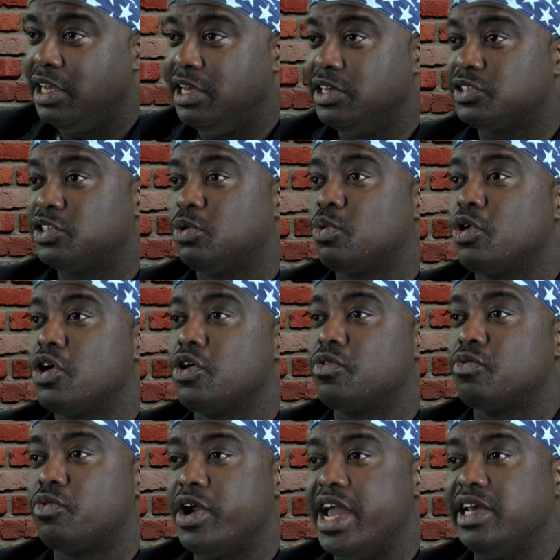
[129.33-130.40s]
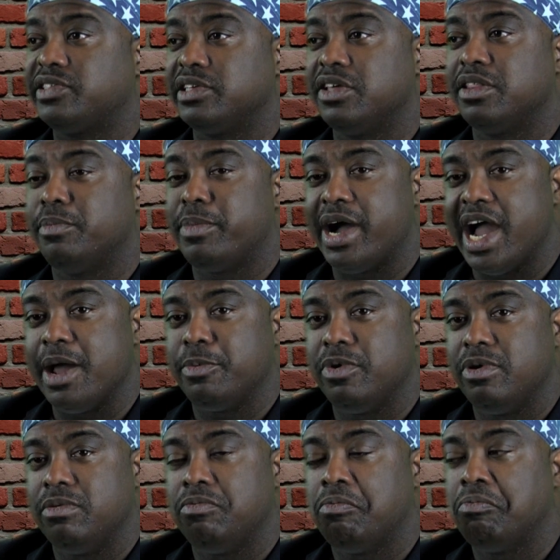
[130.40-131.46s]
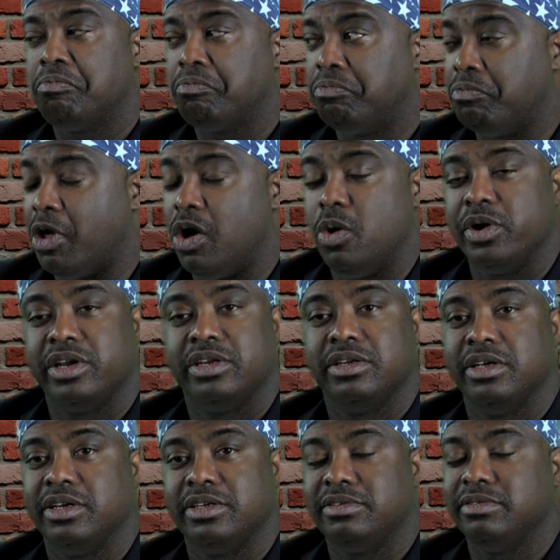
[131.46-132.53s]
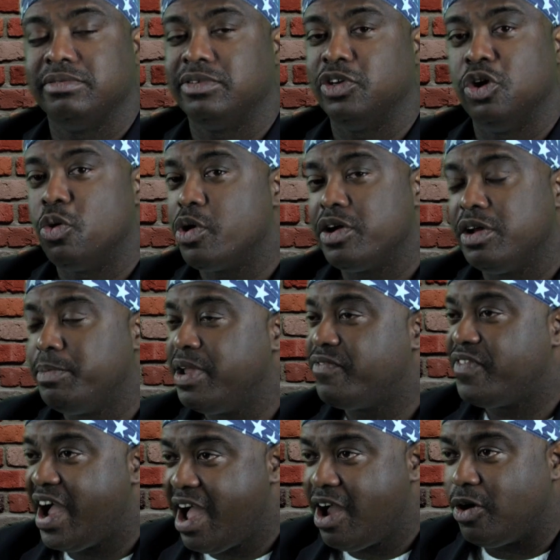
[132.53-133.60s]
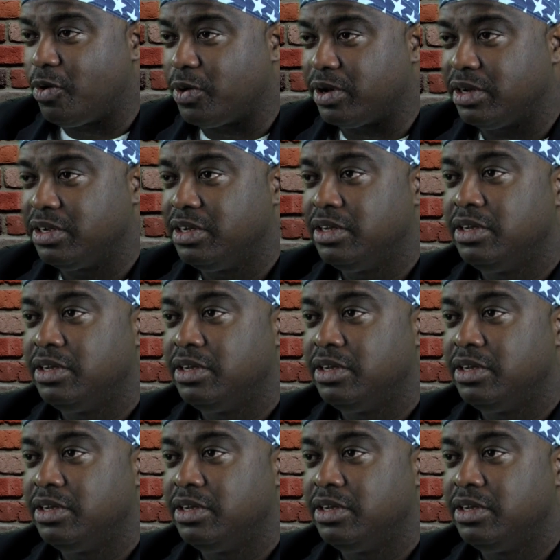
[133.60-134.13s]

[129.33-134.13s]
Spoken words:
Is the word race in the Bible? No, nowhere to be found.